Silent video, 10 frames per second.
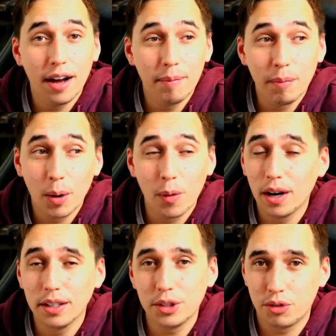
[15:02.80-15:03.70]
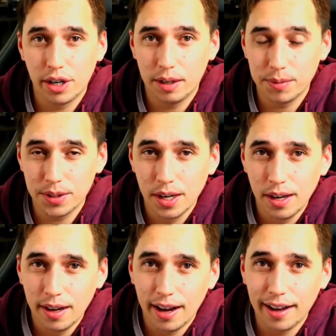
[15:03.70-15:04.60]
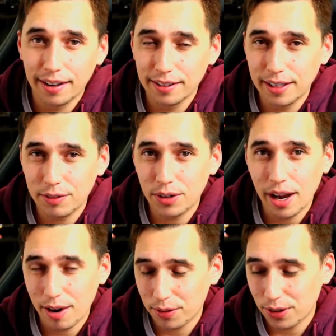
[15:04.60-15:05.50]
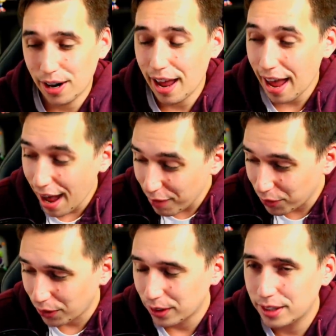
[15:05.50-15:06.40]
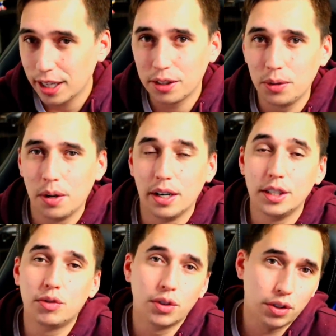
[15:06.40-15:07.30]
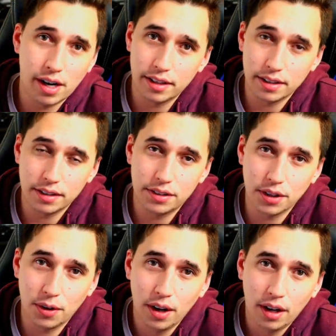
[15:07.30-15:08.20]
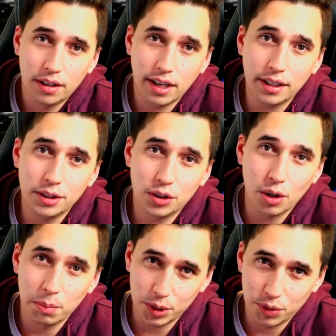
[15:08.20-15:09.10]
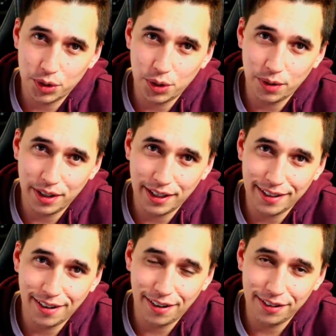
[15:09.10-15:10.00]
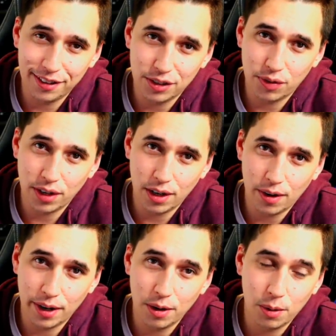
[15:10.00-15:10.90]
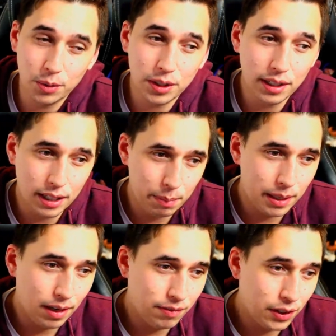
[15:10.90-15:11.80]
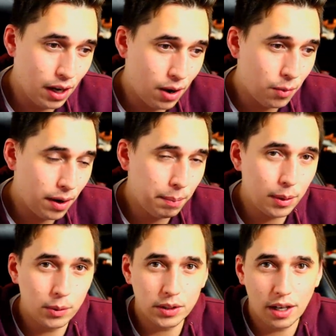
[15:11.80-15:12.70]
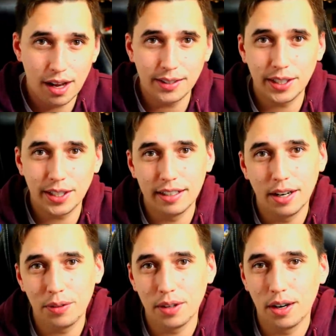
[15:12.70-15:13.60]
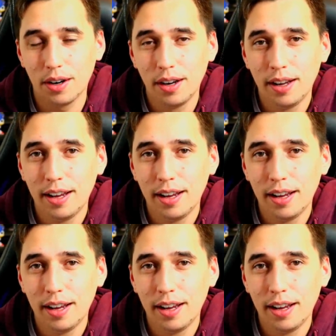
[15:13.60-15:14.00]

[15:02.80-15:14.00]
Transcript: my wildest dreams, and I'll never, ever, ever take you guys for granted. So thank you so much for tuning in on this video. I know it was a little bit of a long one, but it was a lot to get out there.